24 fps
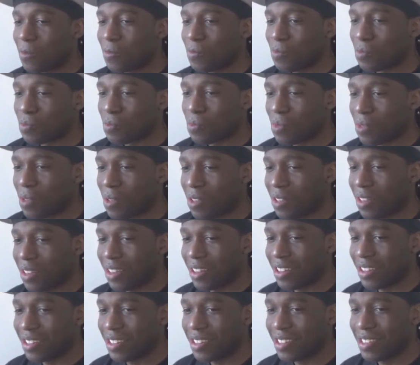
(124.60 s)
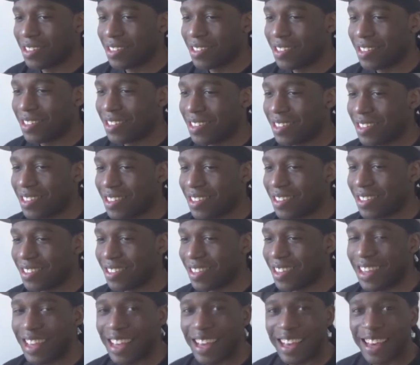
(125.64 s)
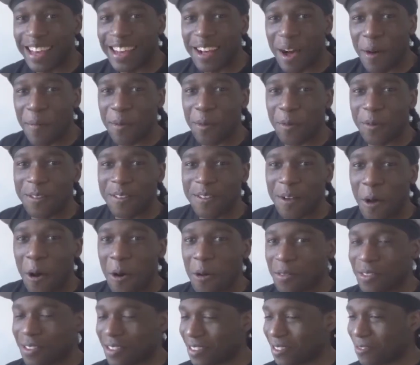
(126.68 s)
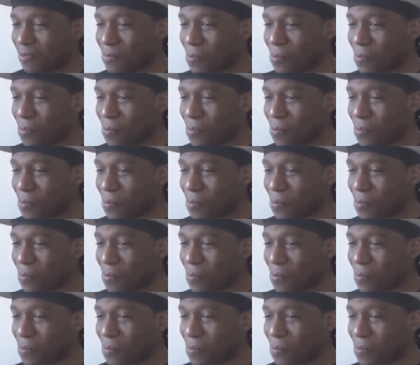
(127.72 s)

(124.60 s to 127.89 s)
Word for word: oh. Uh, he's, he's on the results.